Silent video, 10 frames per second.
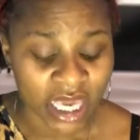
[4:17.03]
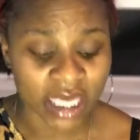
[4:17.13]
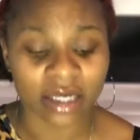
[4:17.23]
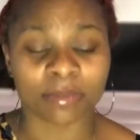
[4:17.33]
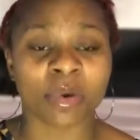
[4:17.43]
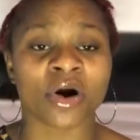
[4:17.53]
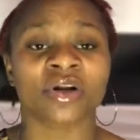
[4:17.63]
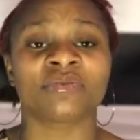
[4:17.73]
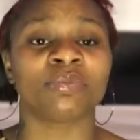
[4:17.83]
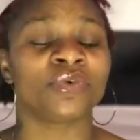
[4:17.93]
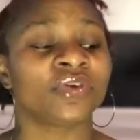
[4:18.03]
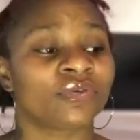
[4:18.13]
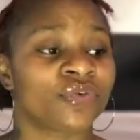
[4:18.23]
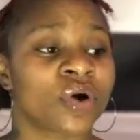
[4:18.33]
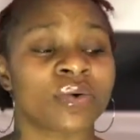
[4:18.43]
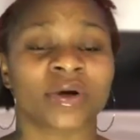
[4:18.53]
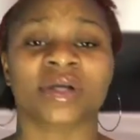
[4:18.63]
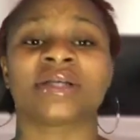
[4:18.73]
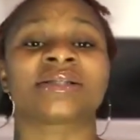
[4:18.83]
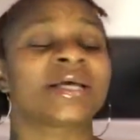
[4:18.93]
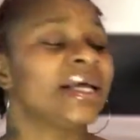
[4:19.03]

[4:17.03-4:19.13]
And a part of moving forward is